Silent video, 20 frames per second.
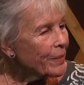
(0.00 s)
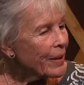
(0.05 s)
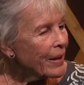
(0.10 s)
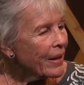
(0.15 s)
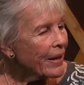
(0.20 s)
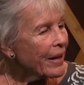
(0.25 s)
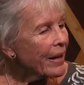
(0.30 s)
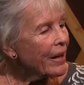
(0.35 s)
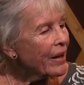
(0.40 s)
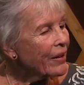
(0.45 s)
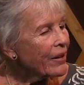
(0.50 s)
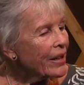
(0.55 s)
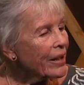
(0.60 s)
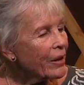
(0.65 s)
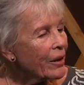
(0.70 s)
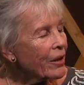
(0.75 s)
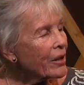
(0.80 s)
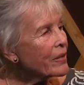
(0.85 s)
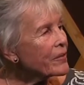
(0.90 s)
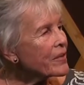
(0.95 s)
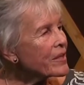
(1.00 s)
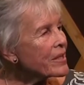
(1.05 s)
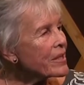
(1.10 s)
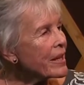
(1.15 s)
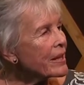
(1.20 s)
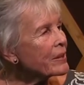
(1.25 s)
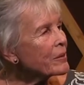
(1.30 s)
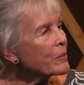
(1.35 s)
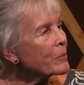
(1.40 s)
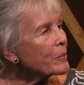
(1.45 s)
Harry all of a
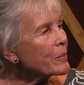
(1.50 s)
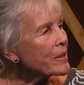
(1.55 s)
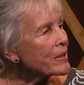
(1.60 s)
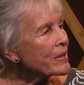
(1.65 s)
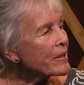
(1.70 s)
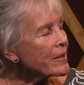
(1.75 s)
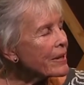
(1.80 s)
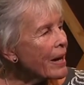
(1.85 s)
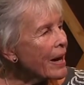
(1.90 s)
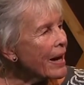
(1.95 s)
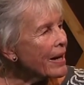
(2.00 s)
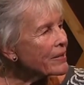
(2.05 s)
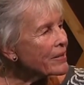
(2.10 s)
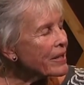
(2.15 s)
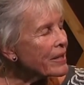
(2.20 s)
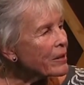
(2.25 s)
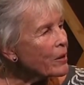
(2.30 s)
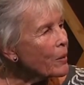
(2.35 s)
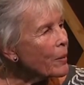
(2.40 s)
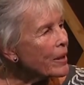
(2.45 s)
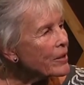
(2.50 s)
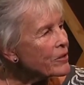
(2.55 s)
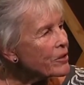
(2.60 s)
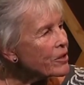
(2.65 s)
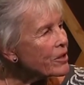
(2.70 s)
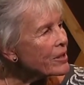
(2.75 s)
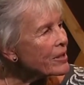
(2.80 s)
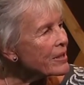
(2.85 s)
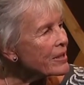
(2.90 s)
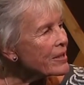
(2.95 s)
sudden was asking
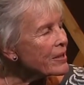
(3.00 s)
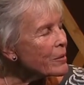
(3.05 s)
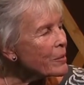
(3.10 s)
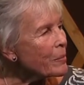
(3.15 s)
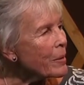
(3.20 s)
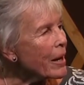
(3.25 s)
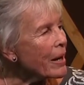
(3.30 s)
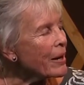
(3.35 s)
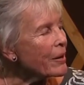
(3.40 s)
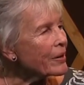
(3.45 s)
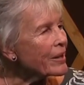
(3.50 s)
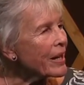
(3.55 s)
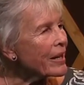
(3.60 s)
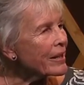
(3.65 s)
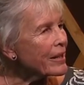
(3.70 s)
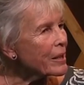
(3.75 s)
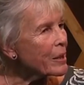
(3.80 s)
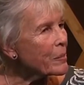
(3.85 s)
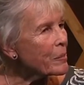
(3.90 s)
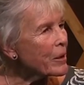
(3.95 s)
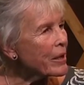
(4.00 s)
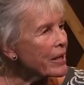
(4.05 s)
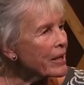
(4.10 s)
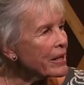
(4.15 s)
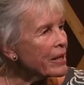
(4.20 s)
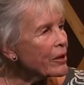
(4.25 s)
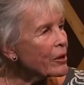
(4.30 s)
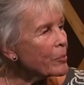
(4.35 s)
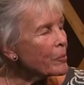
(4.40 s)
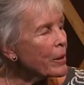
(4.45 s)
questions about, had anybody
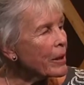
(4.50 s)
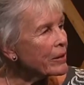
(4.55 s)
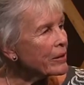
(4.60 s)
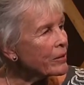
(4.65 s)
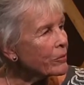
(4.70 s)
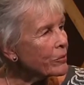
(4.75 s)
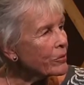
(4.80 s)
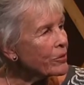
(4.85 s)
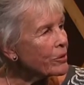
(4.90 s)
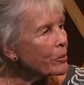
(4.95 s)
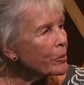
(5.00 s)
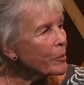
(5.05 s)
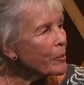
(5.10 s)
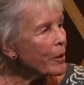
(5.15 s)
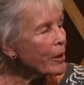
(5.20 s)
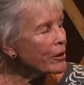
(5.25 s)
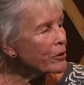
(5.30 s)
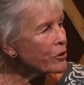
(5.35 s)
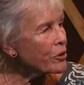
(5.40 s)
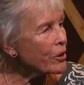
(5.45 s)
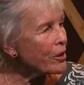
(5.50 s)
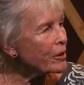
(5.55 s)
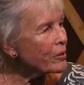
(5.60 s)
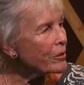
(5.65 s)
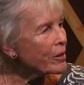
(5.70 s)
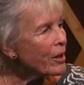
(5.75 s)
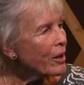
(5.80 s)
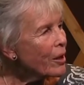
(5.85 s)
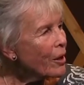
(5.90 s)
there been to a march on